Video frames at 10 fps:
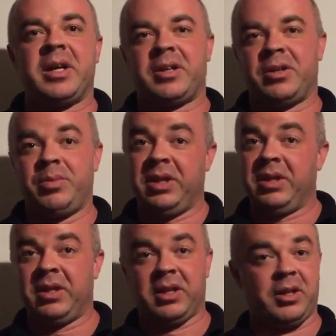It could
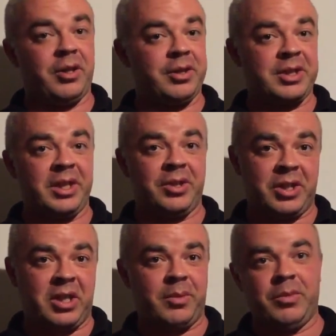be a large scale
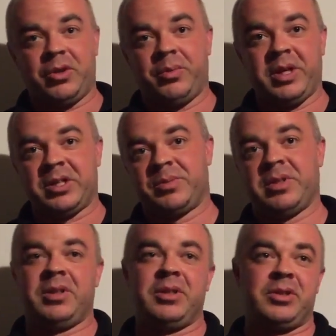job, whole
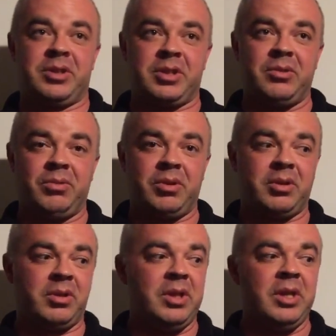basement, just a
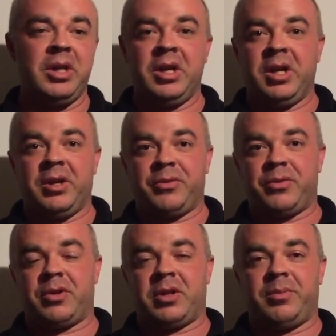corner
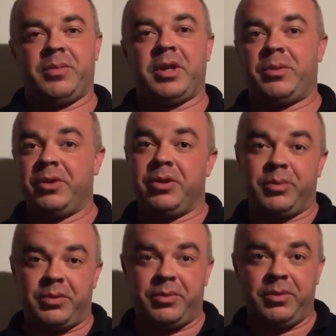from a
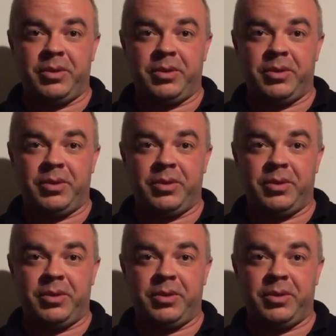room, or